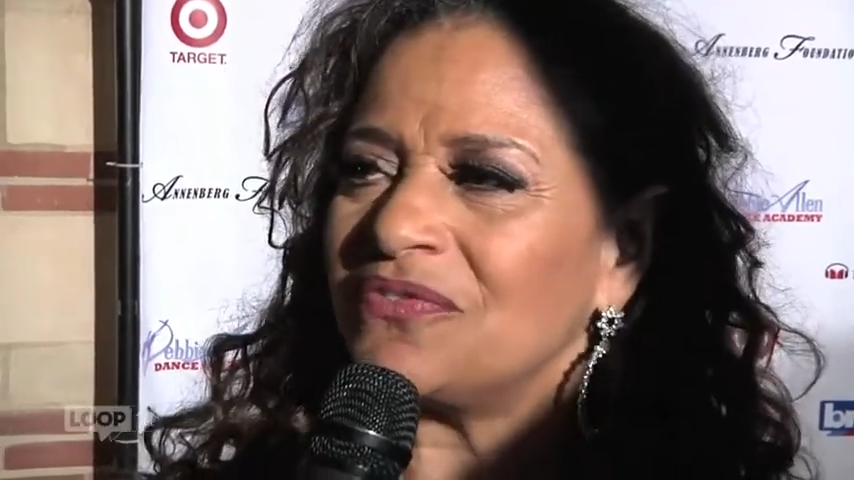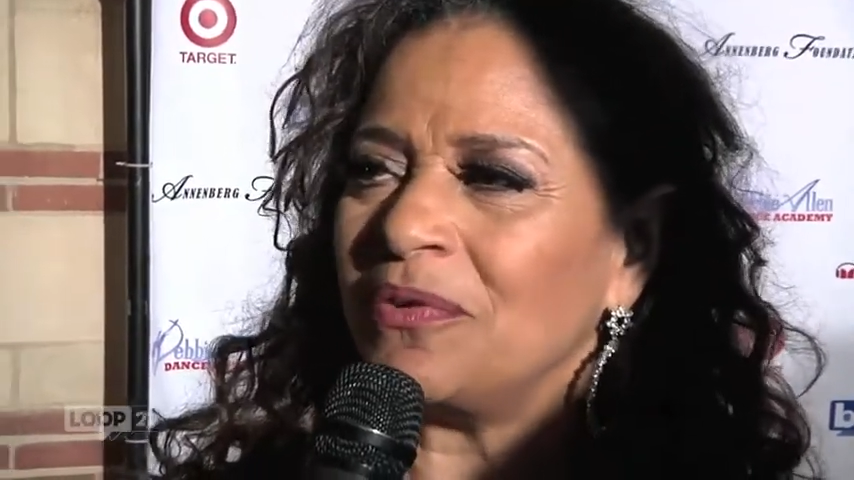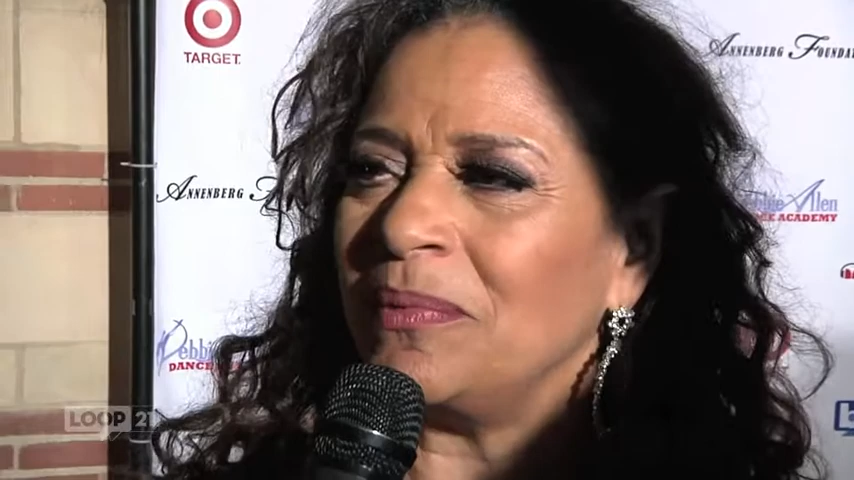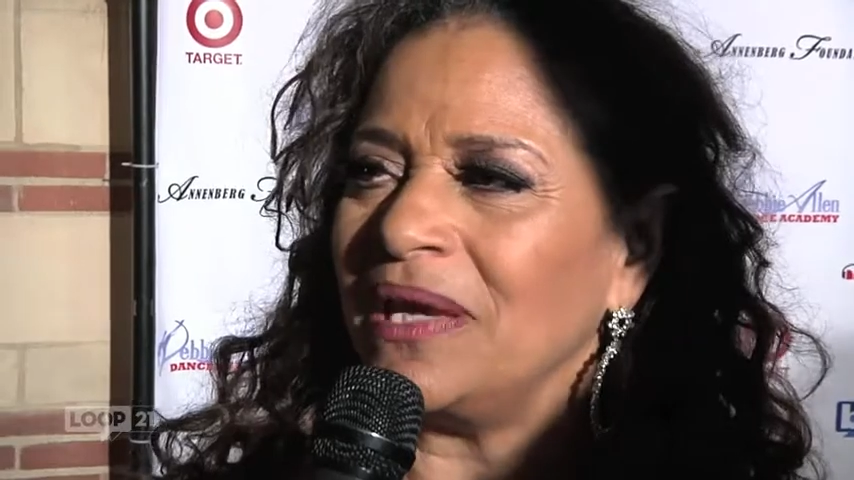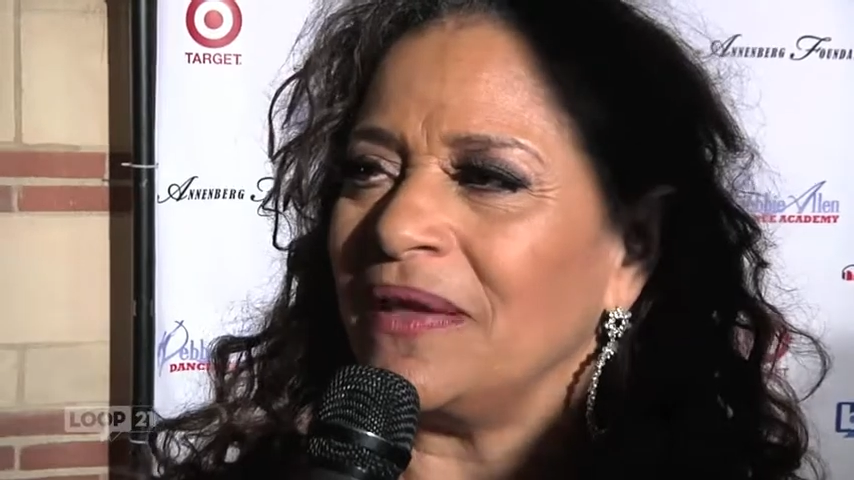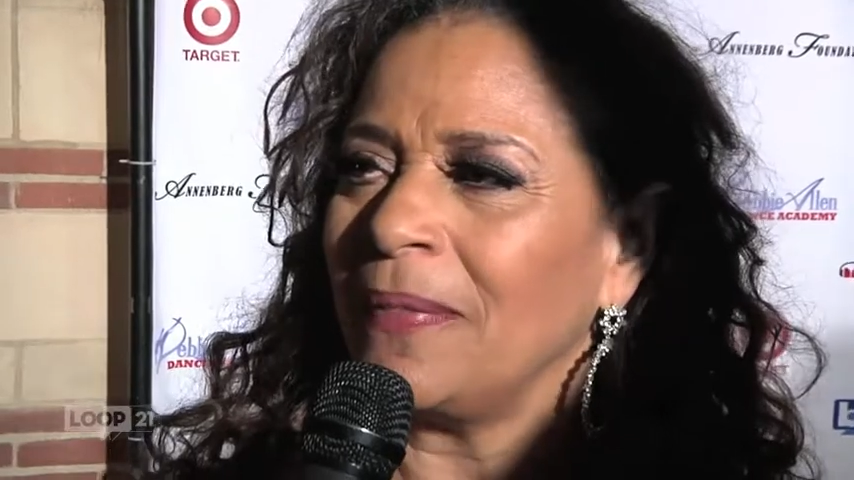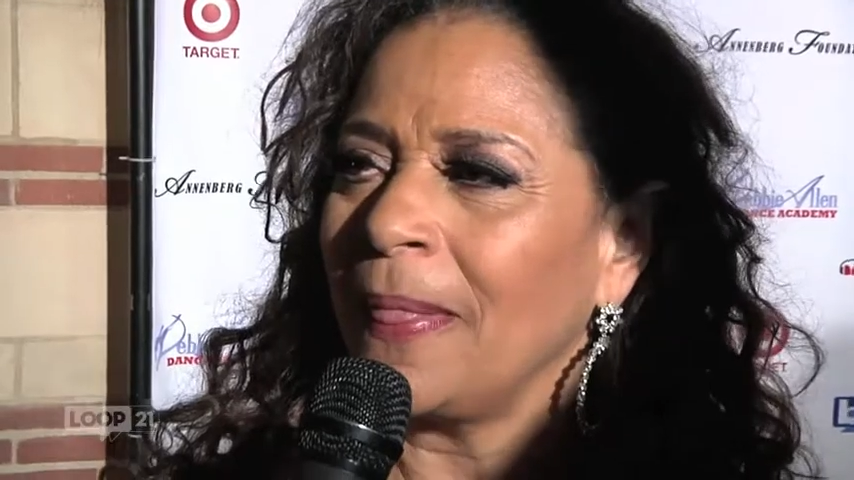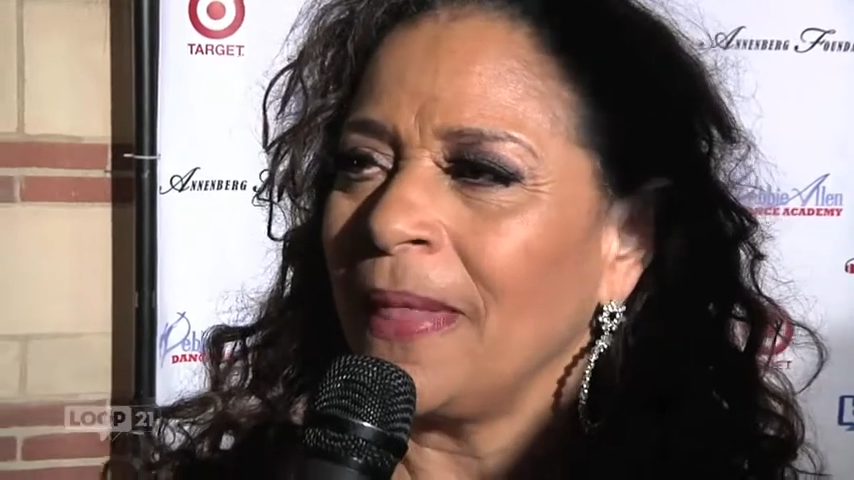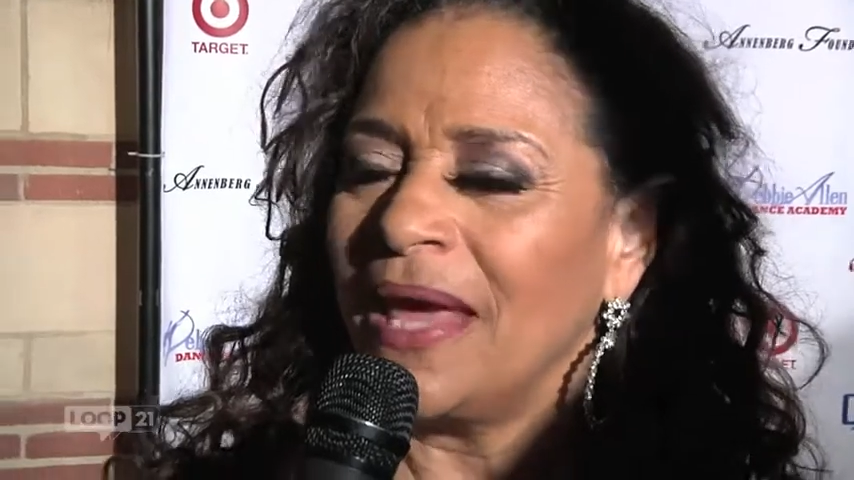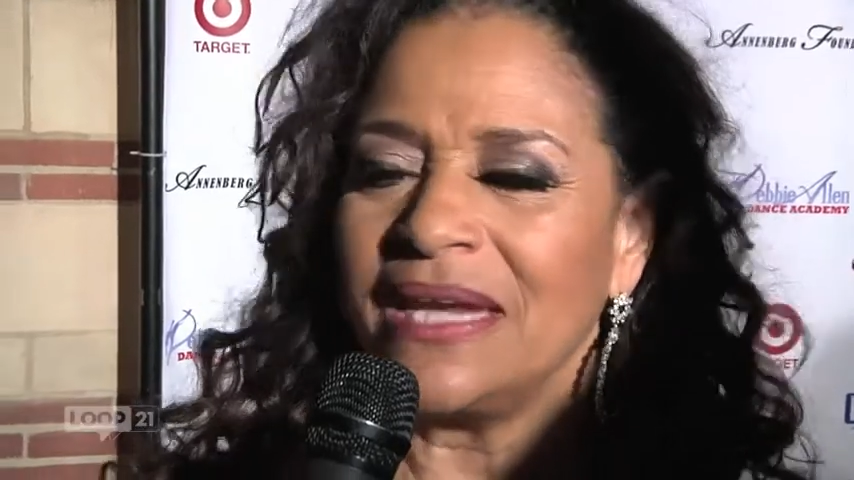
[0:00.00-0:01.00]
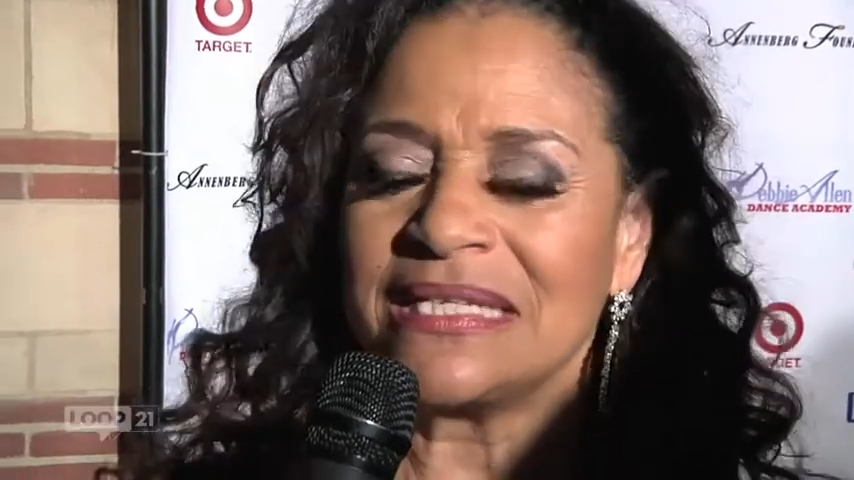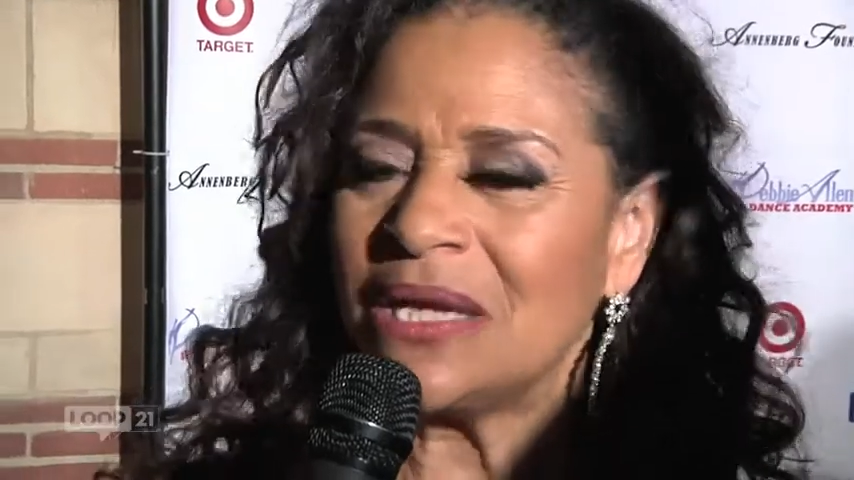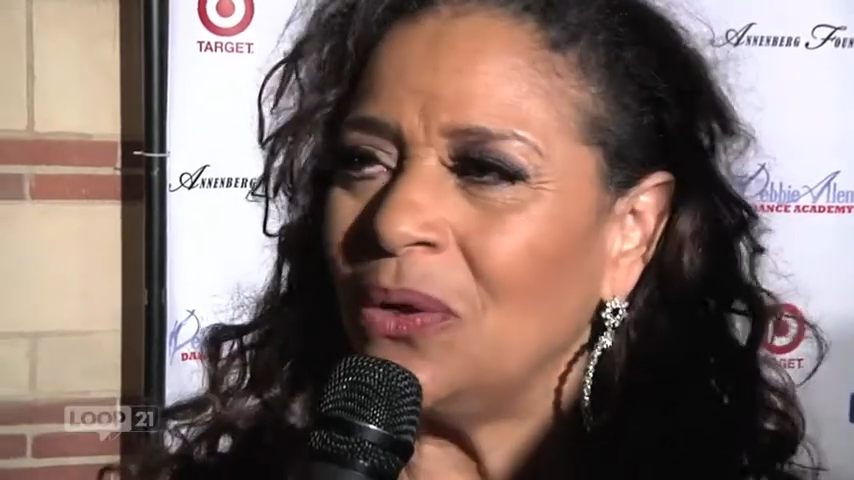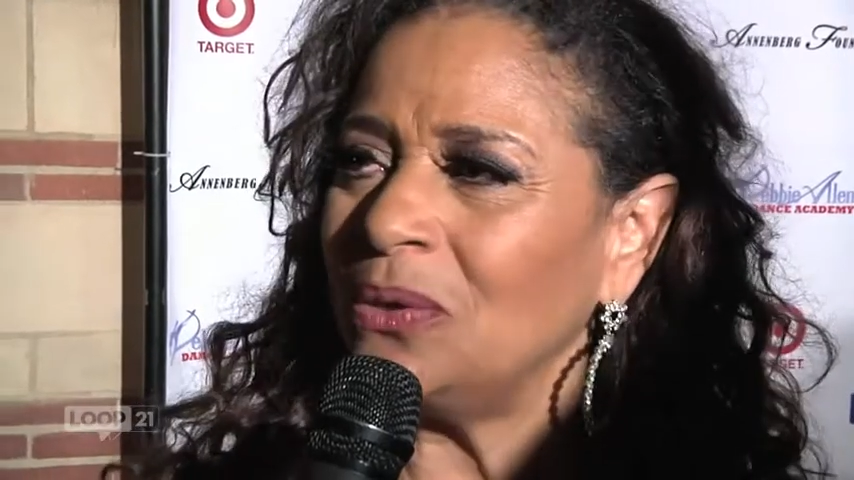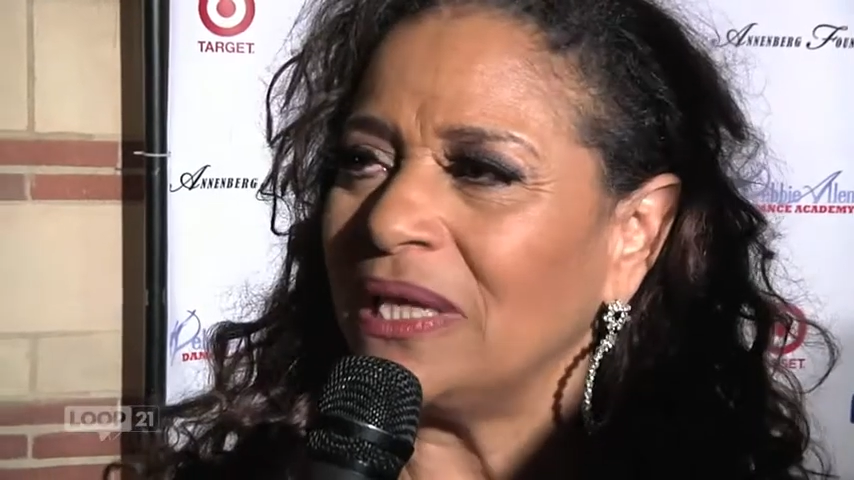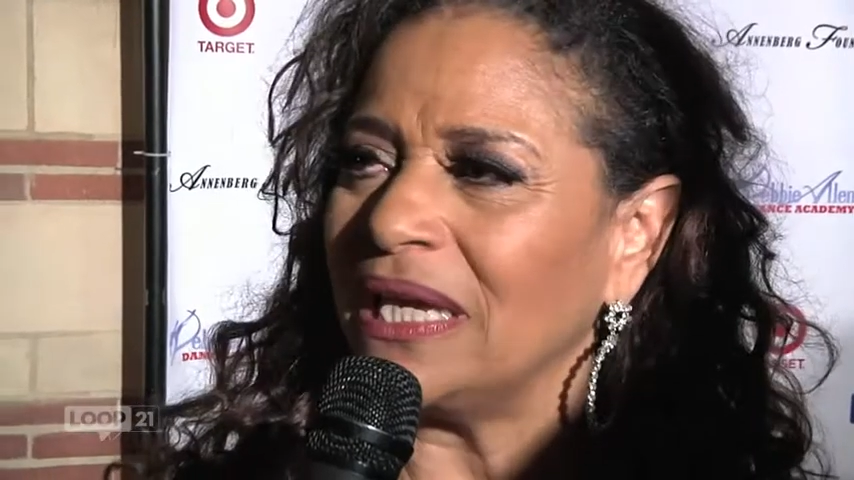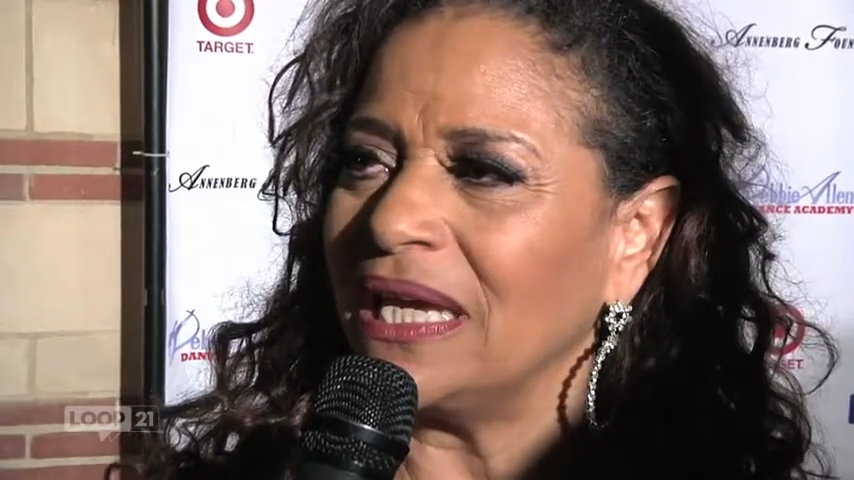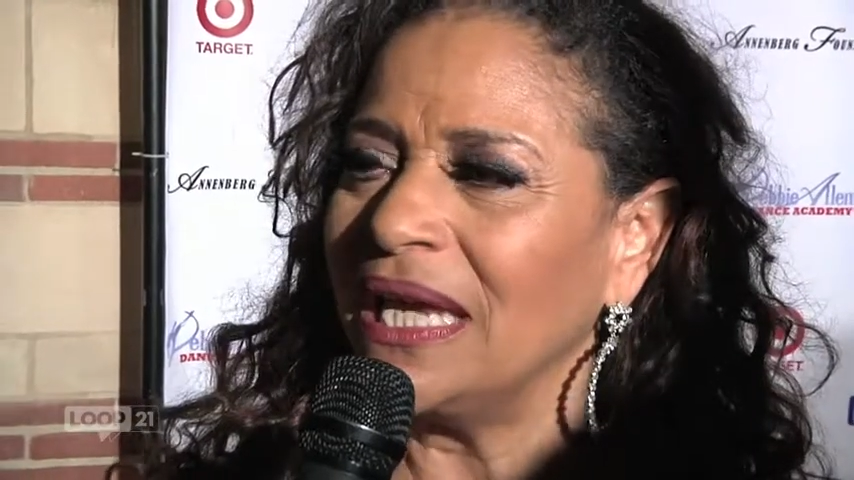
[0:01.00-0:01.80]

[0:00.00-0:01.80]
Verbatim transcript: for me and it's holy.